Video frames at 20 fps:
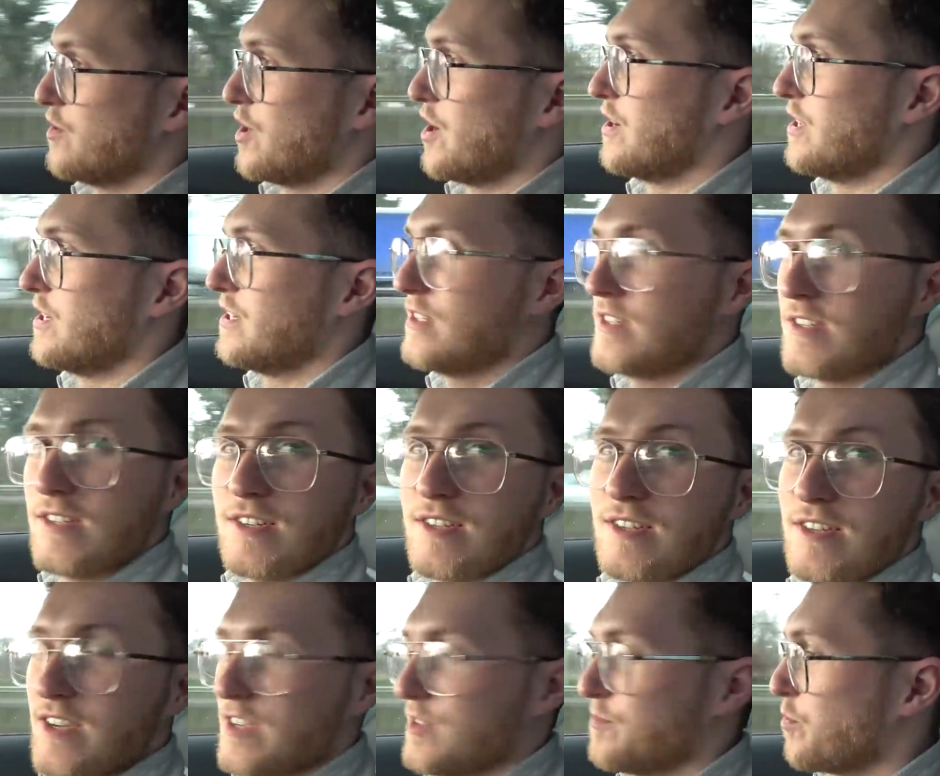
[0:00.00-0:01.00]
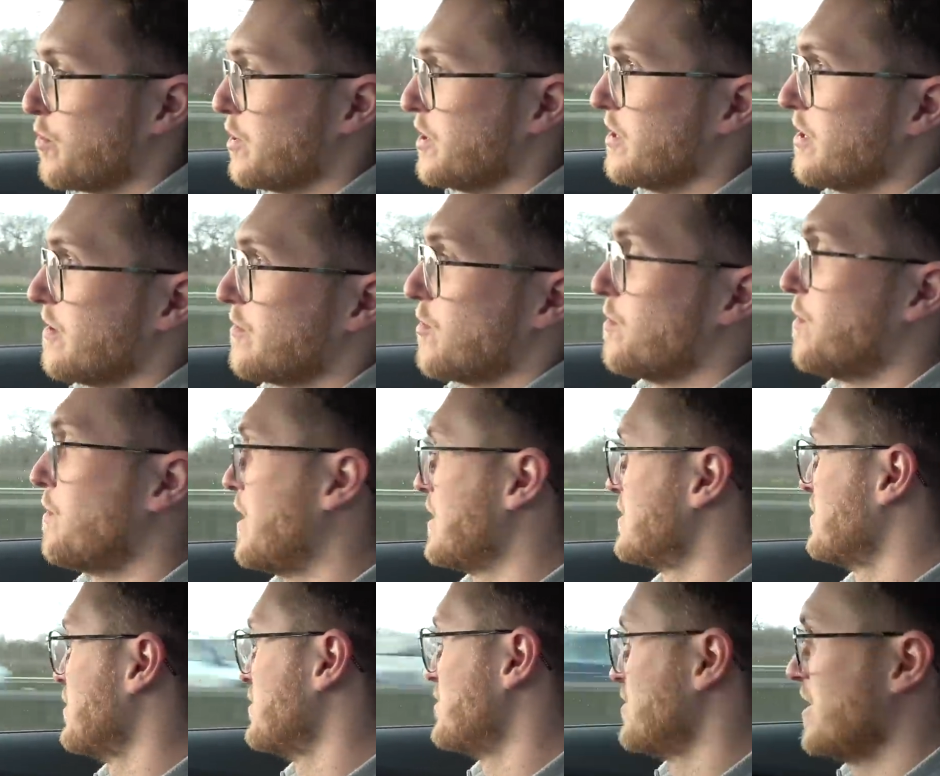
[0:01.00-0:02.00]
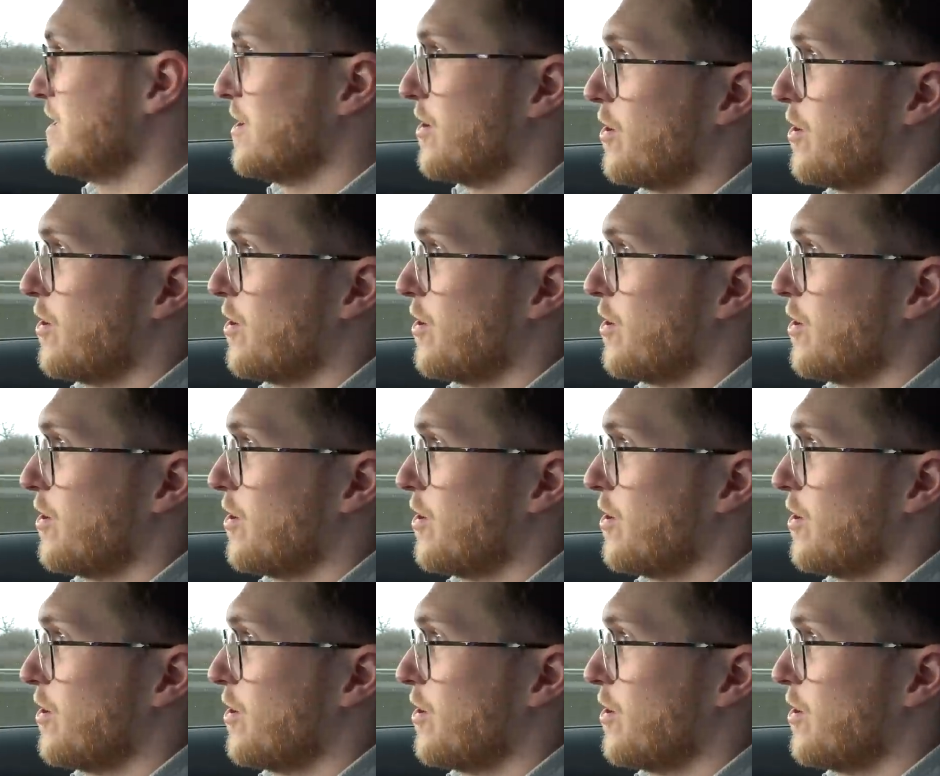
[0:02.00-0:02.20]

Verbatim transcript: of journey is brilliant. I've got my massage seat